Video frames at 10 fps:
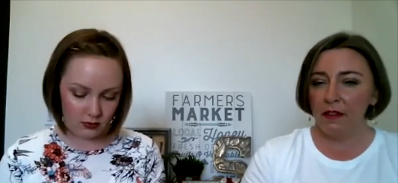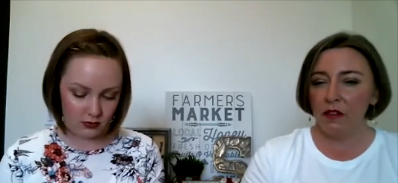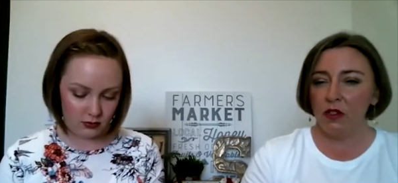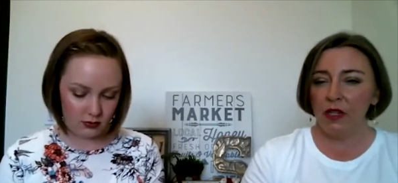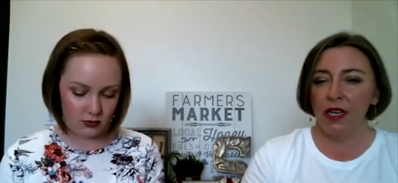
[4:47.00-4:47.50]
Speaker 1: plums
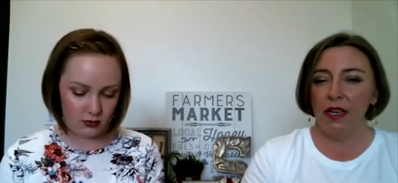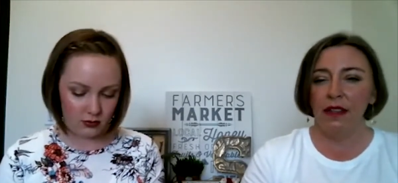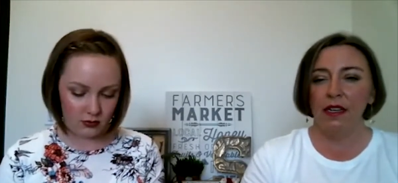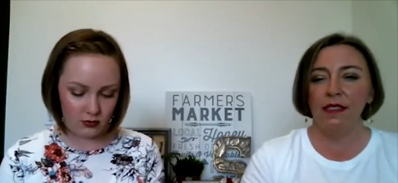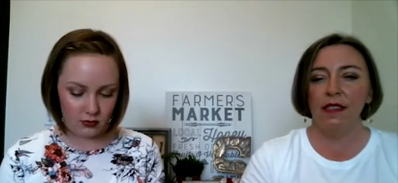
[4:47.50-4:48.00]
on your tree,
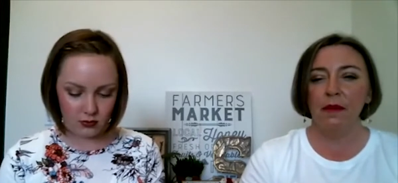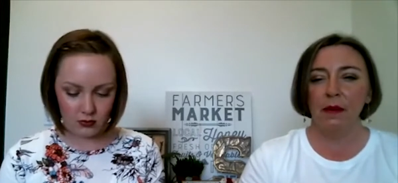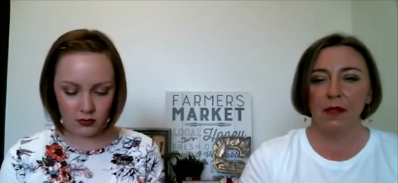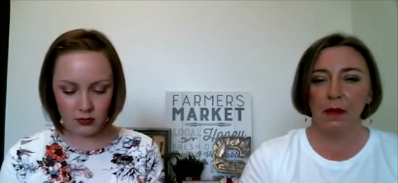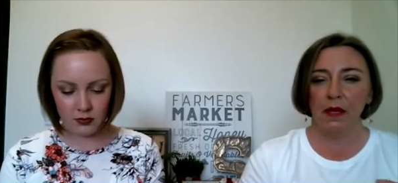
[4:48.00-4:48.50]
and that is
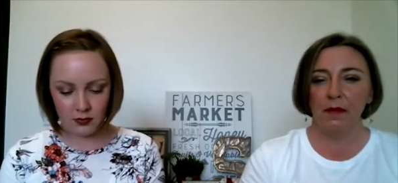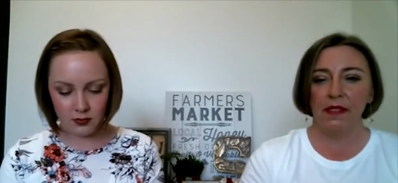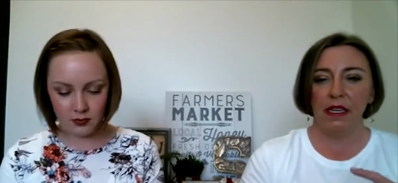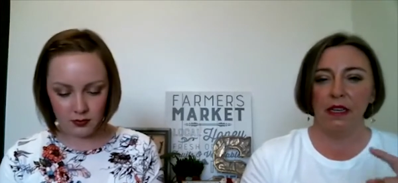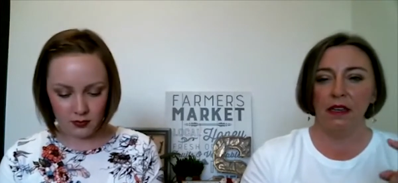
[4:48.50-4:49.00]
sometimes
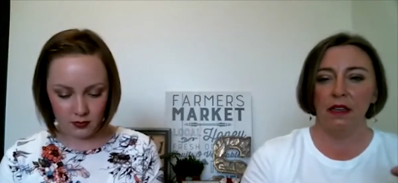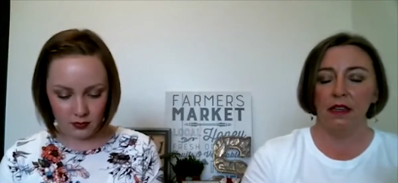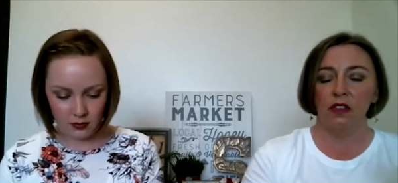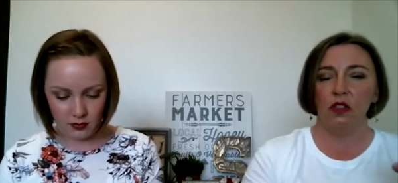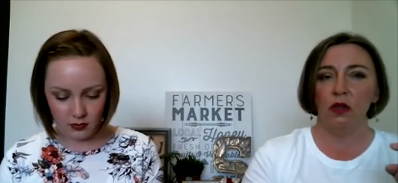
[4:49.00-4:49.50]
plums need
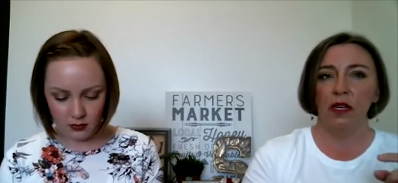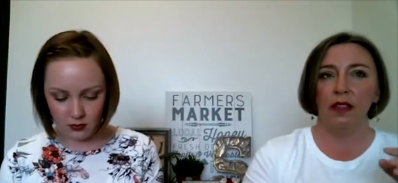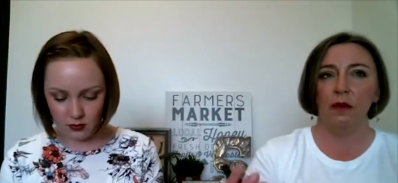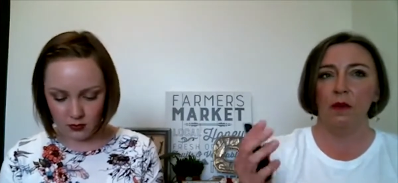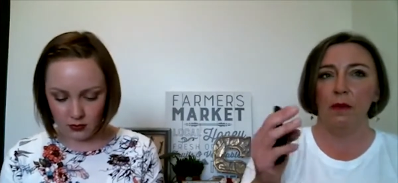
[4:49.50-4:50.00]
a
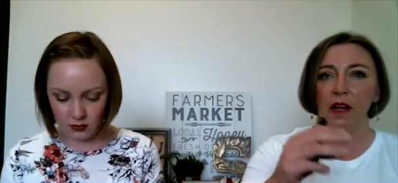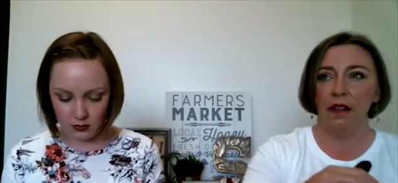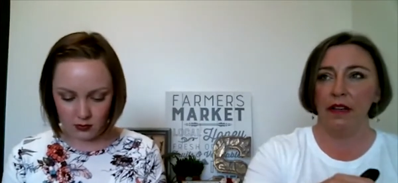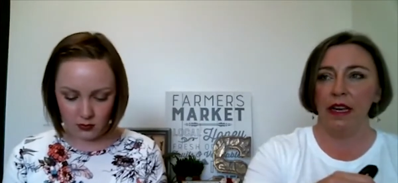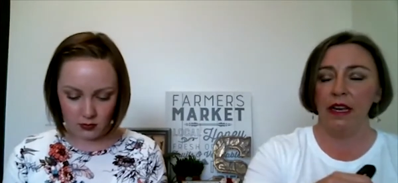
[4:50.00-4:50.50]
tree that will
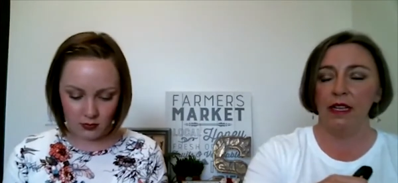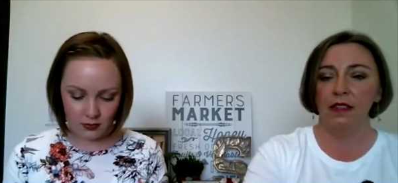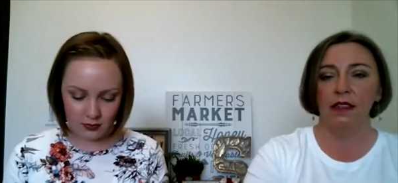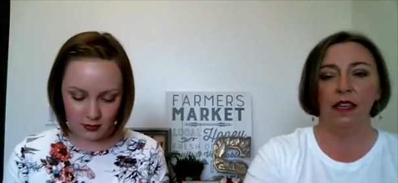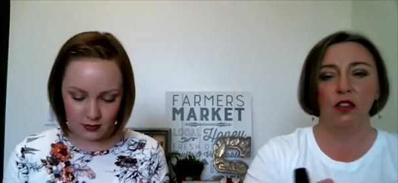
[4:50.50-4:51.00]
pollinate
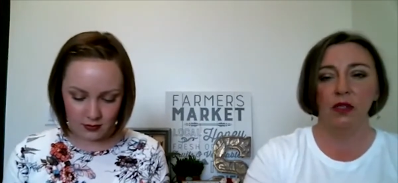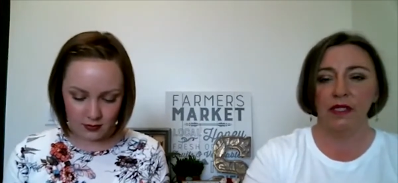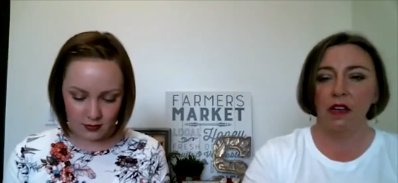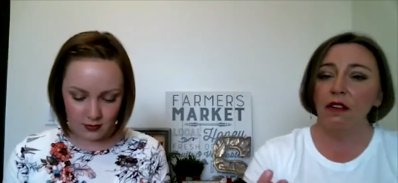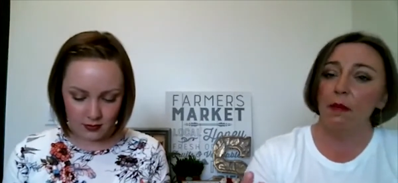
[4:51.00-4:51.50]
it. That
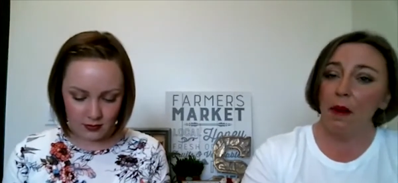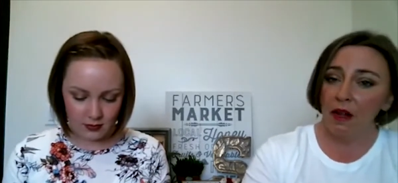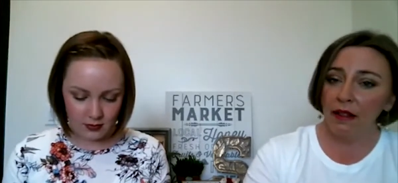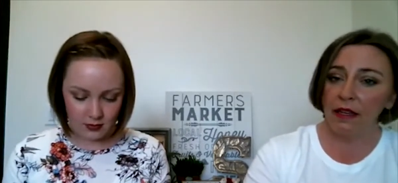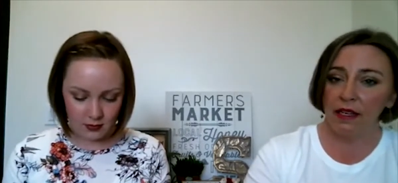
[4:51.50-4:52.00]
tree is called a
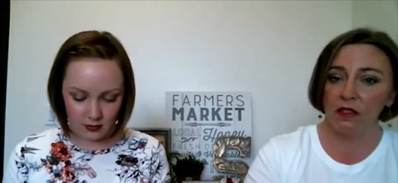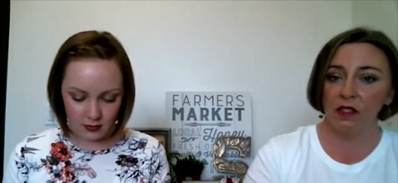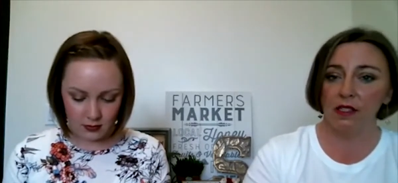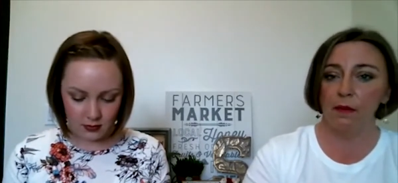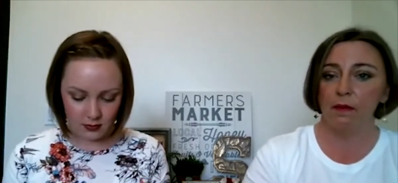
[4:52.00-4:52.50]

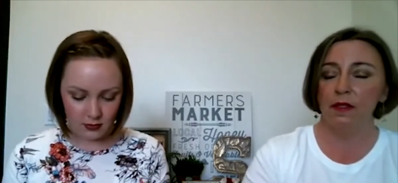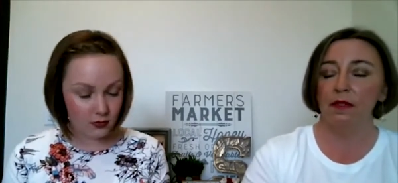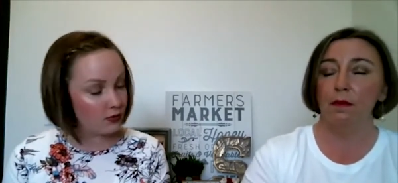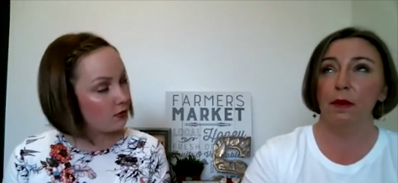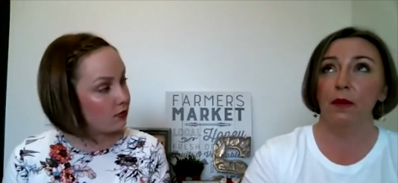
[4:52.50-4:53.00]
pollinizer.
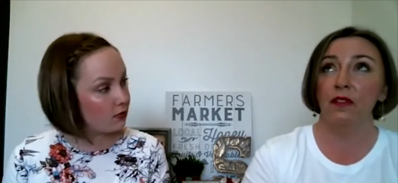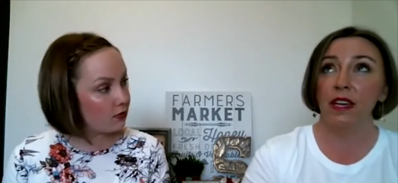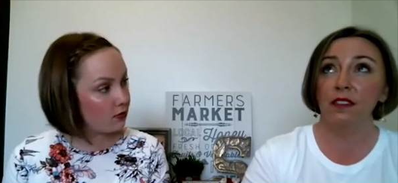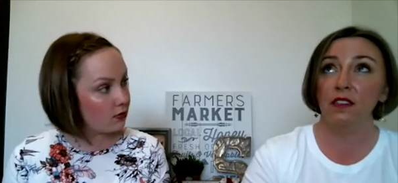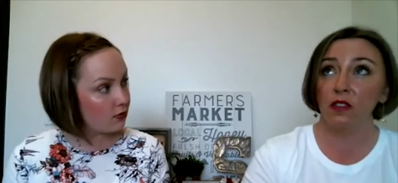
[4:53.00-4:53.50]
It
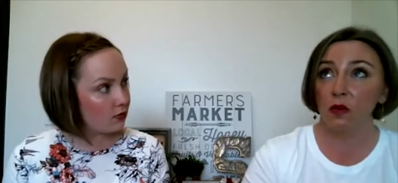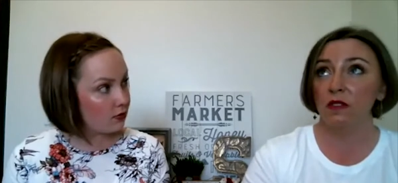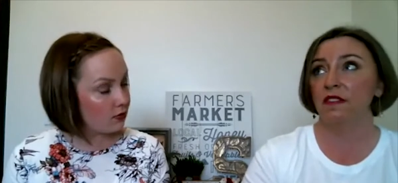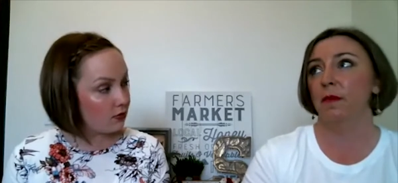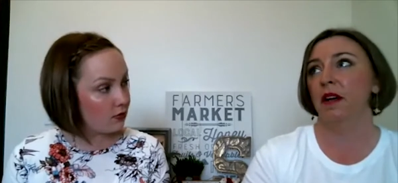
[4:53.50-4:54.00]
provides a
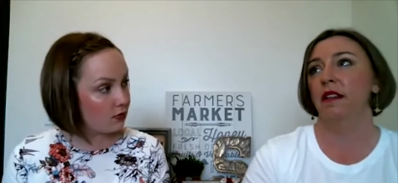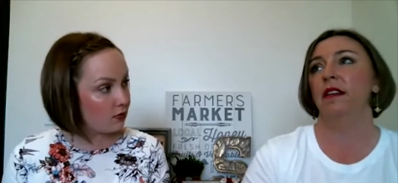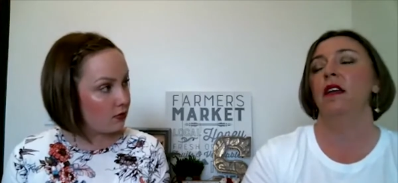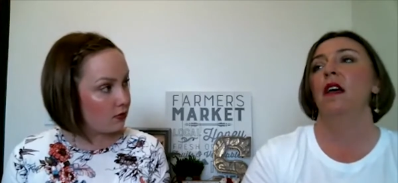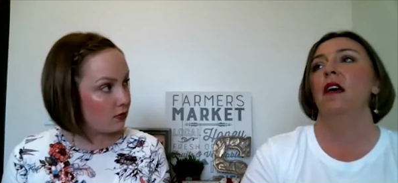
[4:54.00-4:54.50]
source of
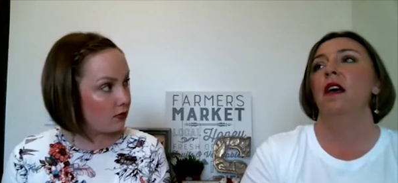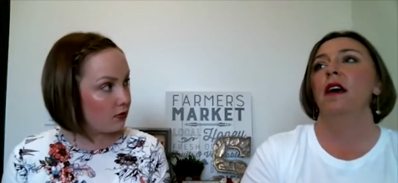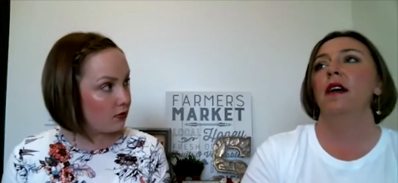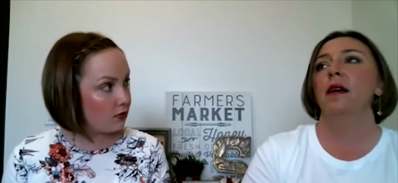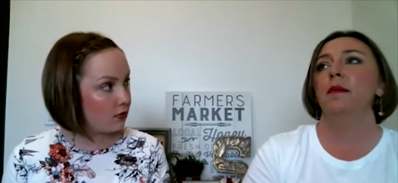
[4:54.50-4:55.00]
pollen.
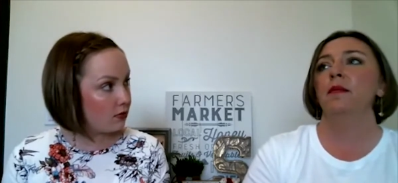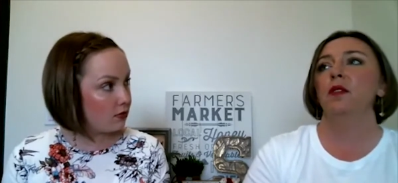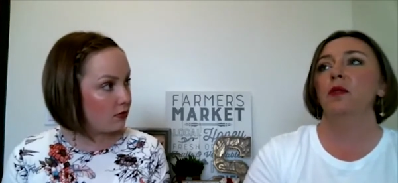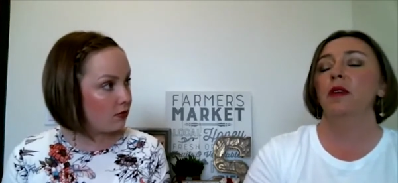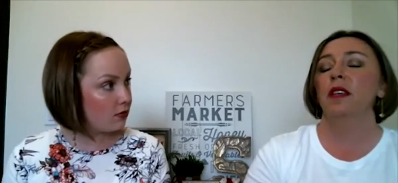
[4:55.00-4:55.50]

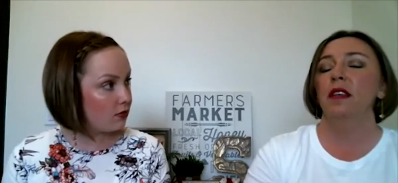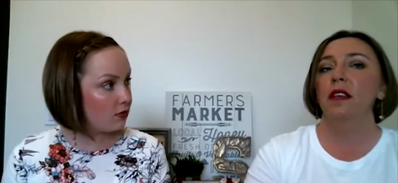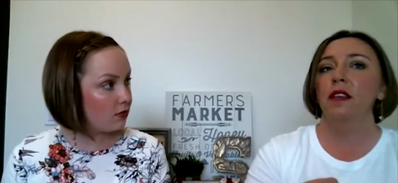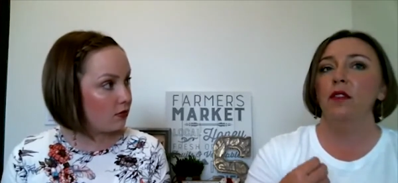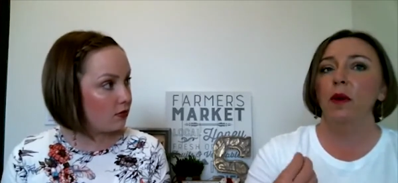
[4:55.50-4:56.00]
So
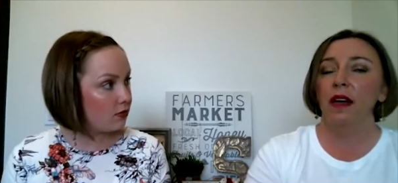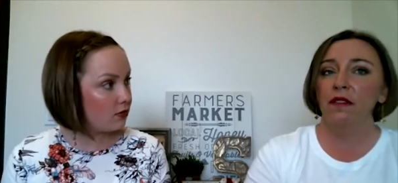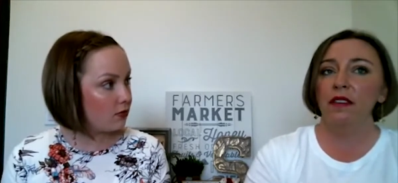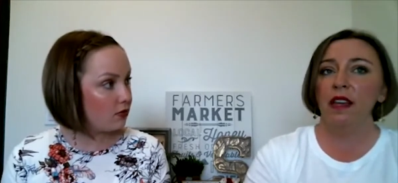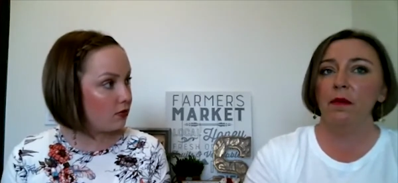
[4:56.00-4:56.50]
if you
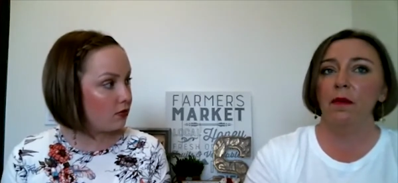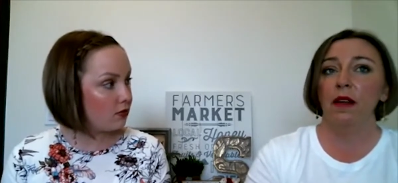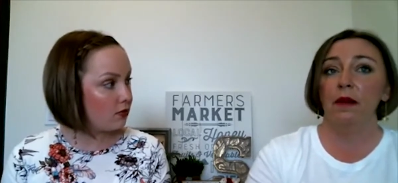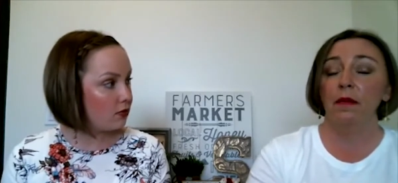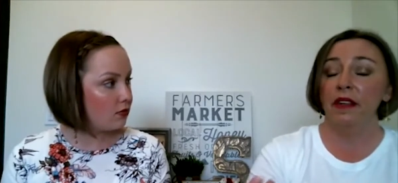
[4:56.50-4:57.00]
have the type
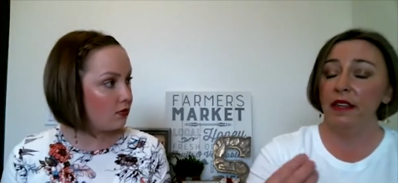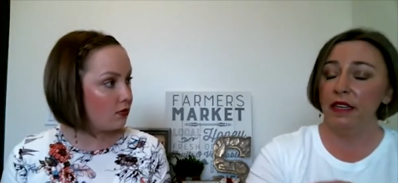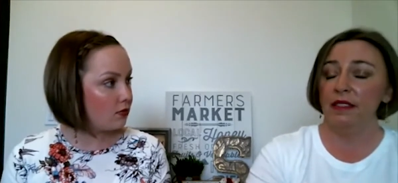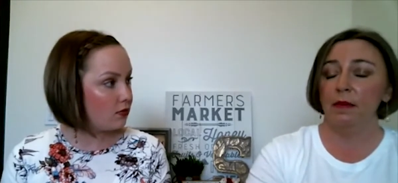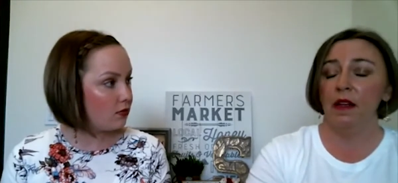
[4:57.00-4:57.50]
of plum that
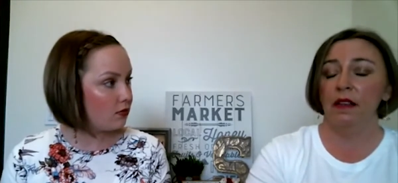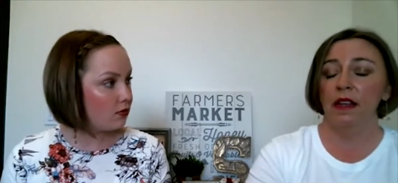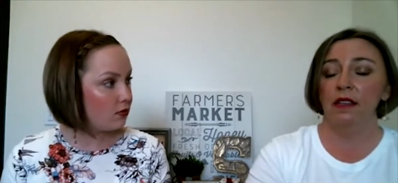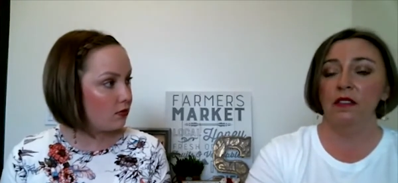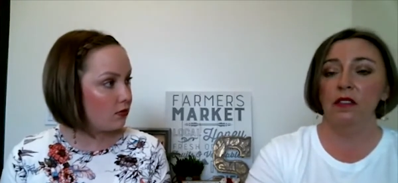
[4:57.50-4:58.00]
needs a
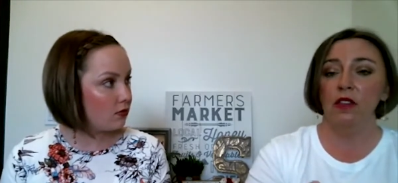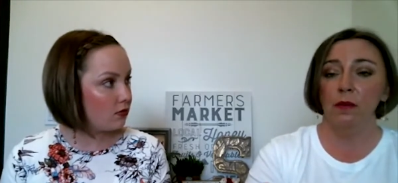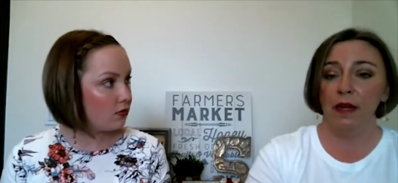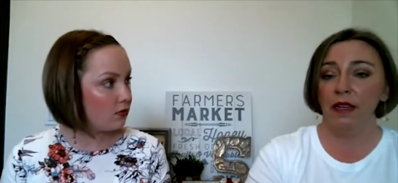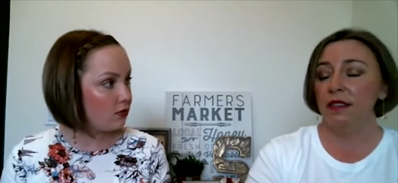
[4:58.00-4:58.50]

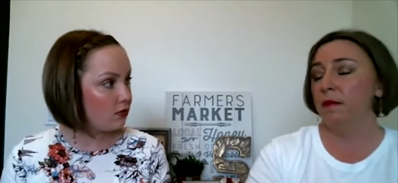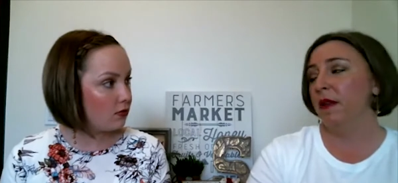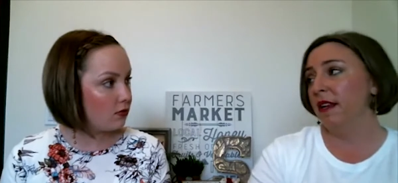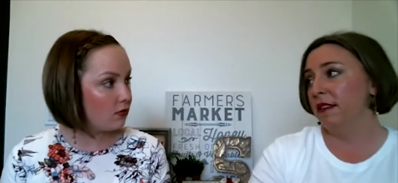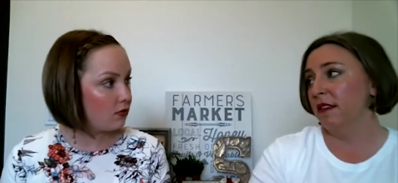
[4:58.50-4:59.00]
pollinizer, you may need
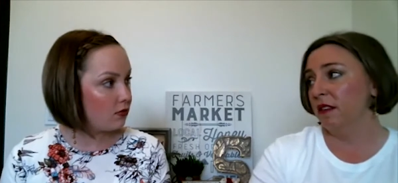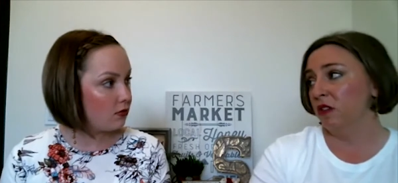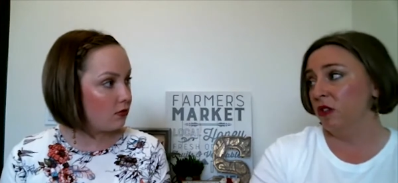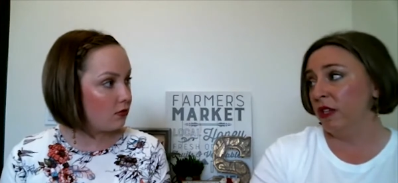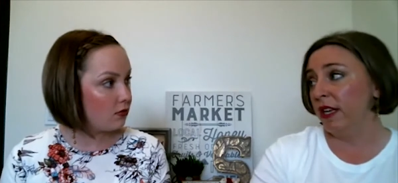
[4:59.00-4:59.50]
to plant
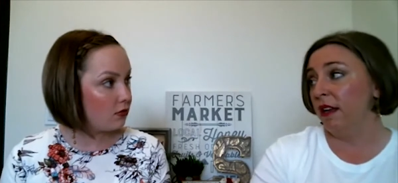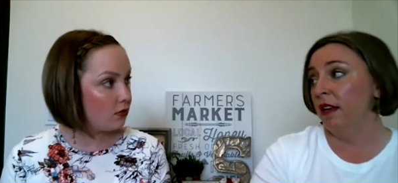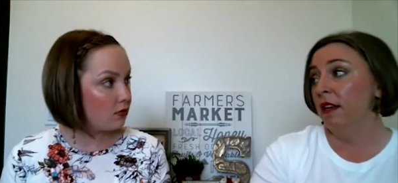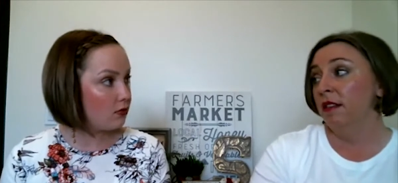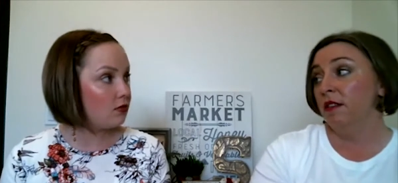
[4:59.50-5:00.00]
another
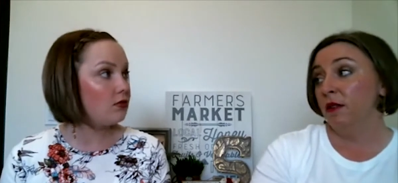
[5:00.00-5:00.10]
tree.